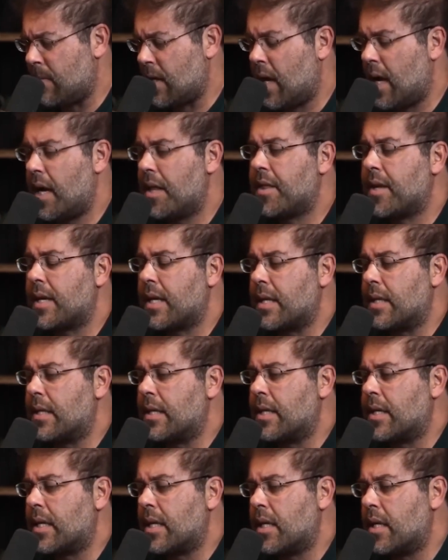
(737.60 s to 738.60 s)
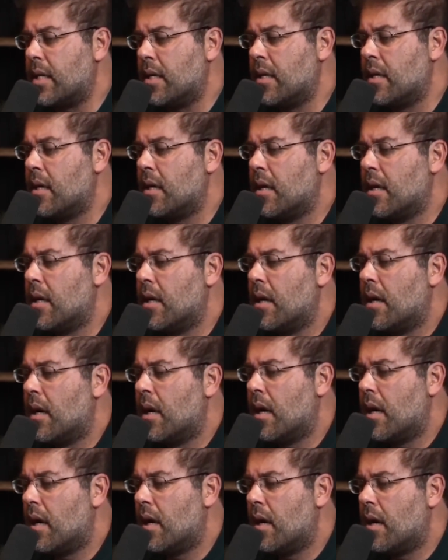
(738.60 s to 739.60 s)
I think Lincoln
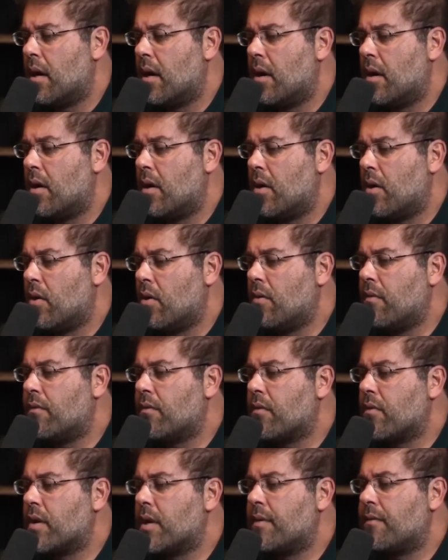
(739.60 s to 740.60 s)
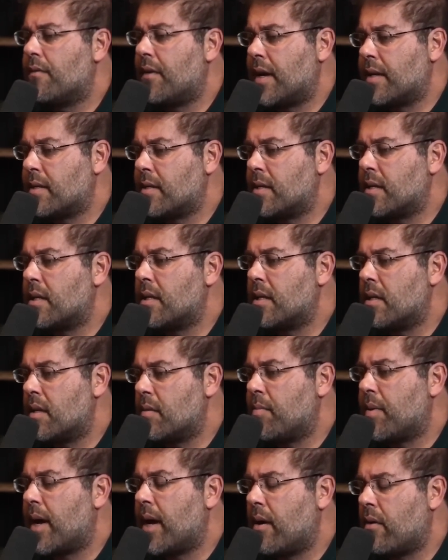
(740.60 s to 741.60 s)
overinvested in
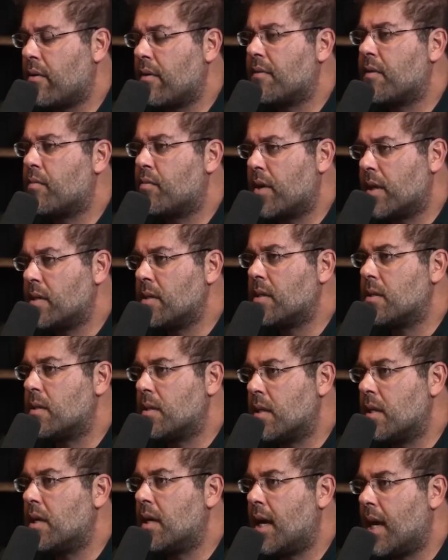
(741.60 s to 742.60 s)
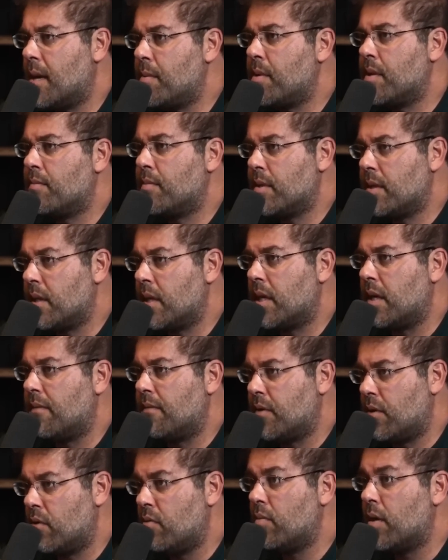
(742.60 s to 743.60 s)
the power of the presidency. He came to
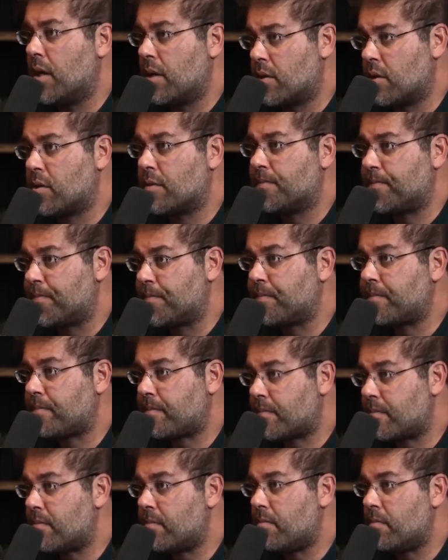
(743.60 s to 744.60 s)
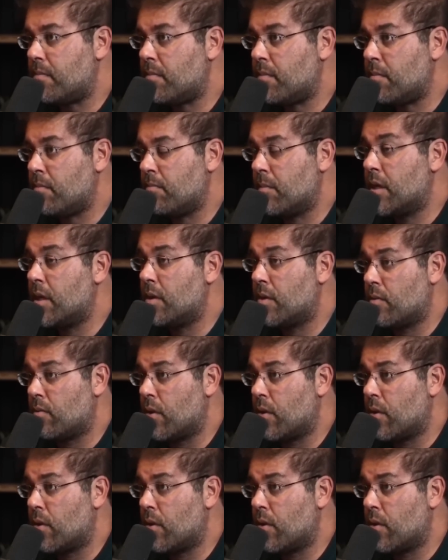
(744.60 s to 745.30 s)
believe too much in the